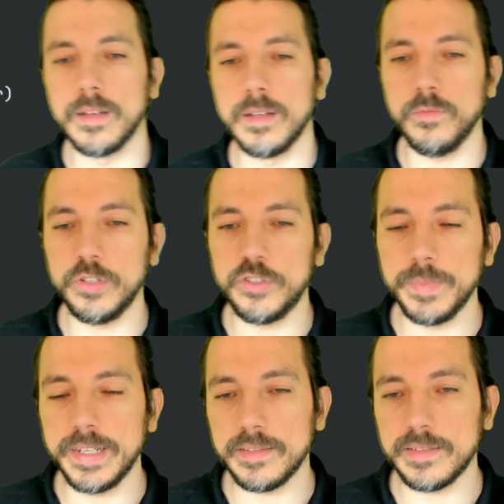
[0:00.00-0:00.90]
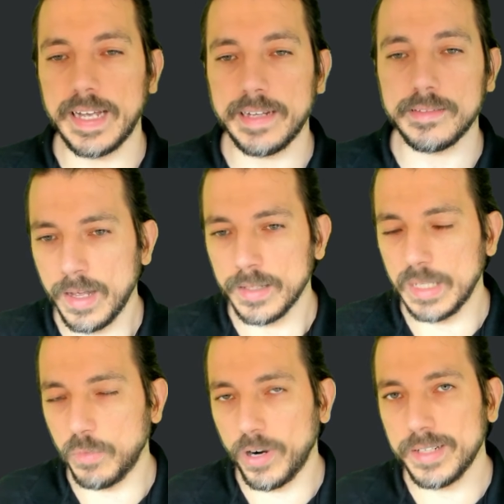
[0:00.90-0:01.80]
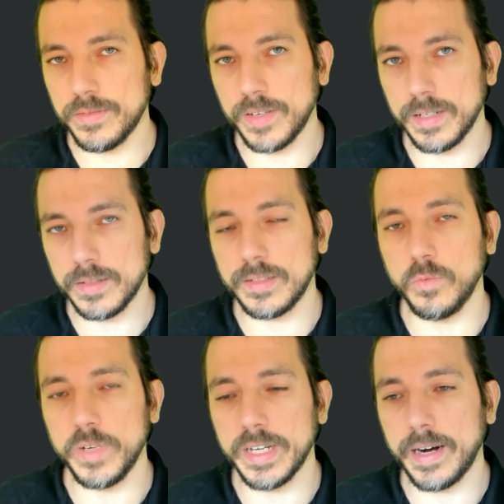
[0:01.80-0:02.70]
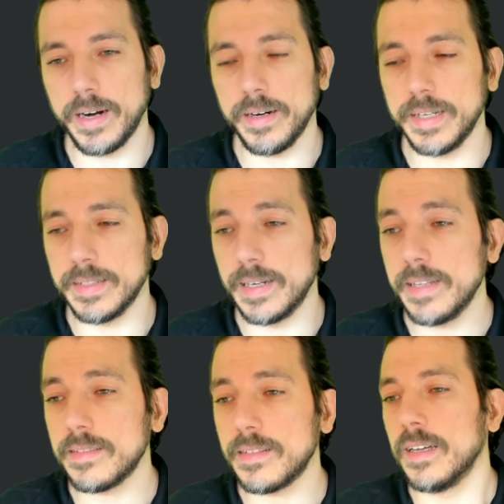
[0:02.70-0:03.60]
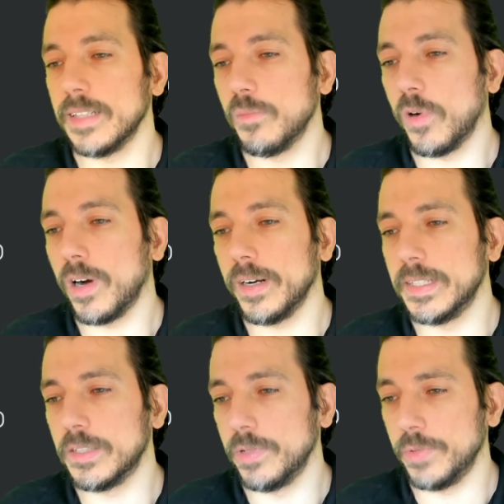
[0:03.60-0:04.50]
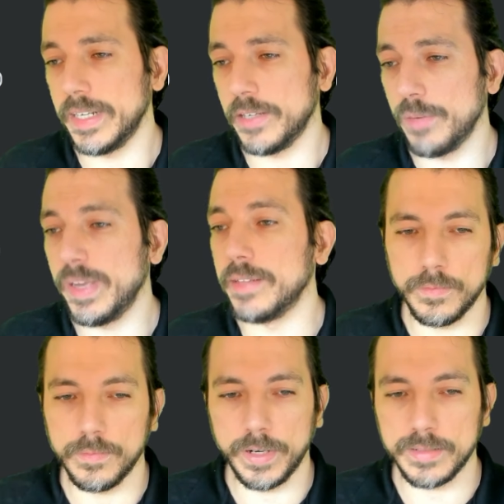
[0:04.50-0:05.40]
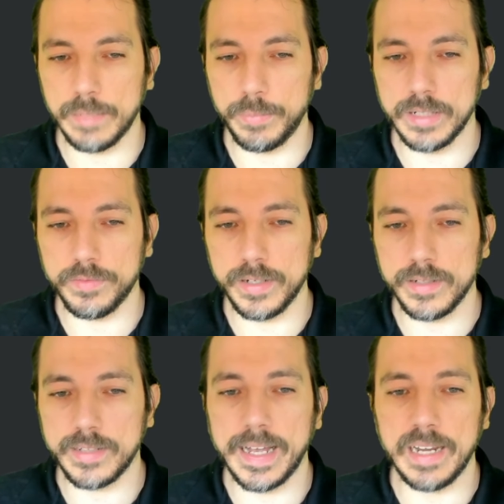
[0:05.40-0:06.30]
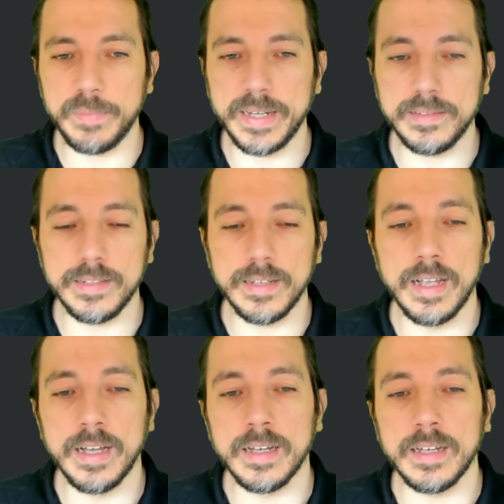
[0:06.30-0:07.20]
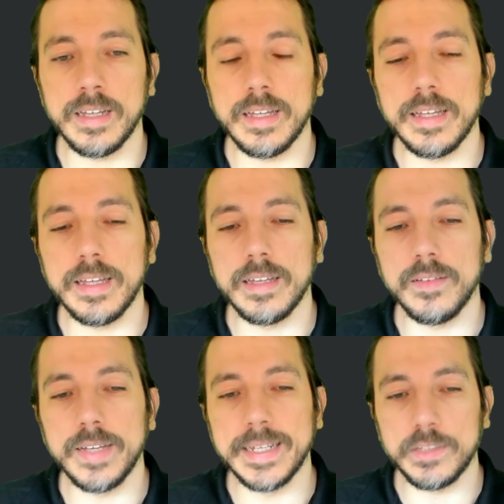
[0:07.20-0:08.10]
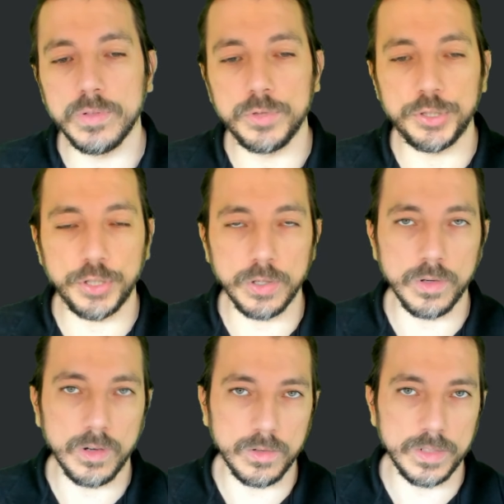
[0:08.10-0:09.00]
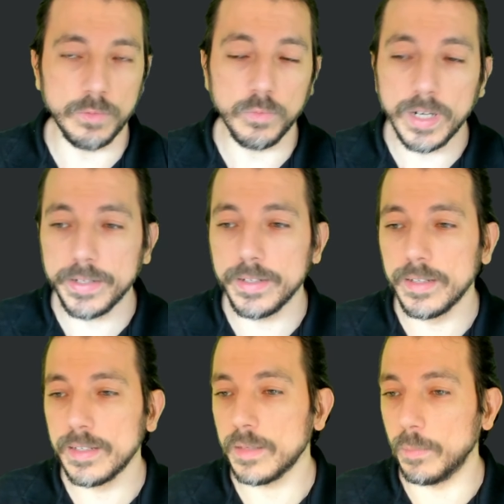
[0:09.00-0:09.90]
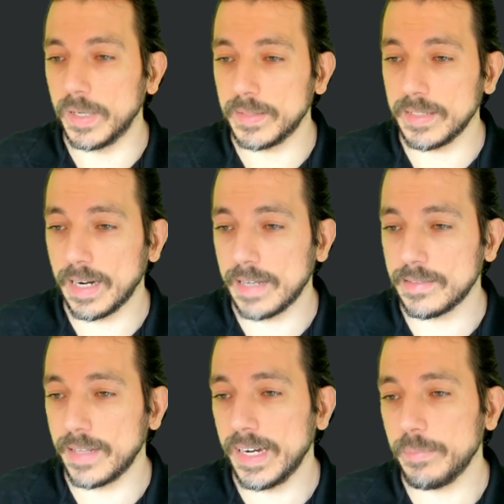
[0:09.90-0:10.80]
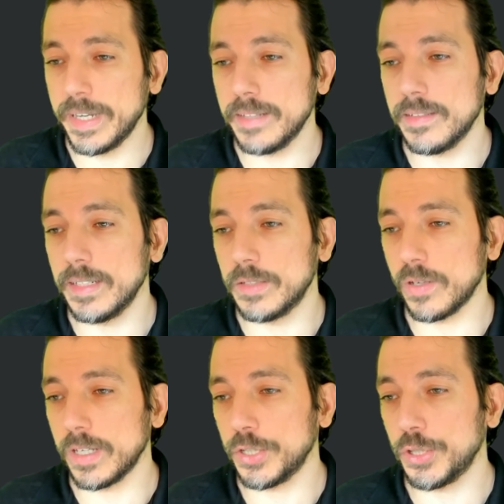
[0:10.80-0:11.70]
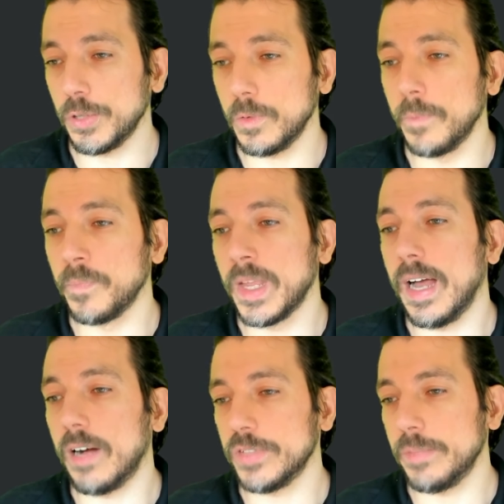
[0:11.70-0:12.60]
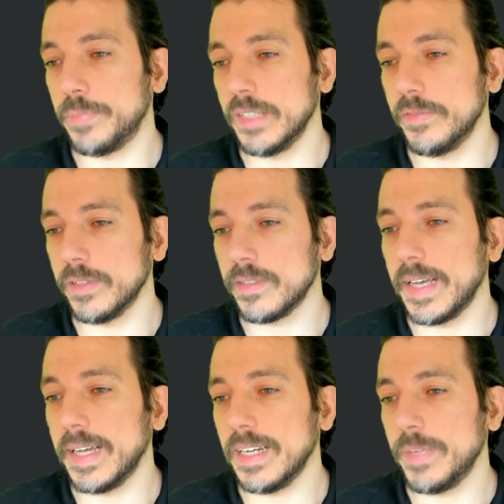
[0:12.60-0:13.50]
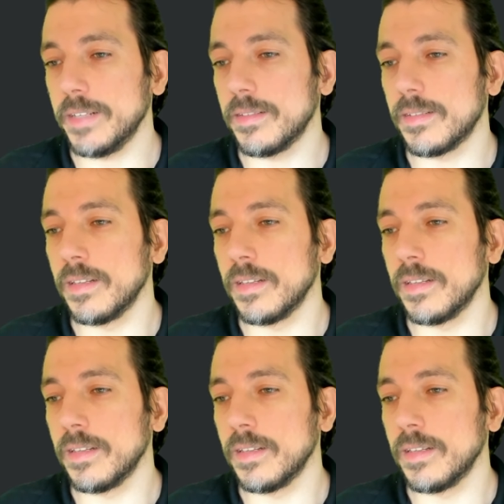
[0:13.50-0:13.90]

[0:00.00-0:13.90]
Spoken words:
which means that the more advanced we are in the list, the more it will increment. For example, in the first element, it will show only 1, but in the last element, it's going to show all the previous elements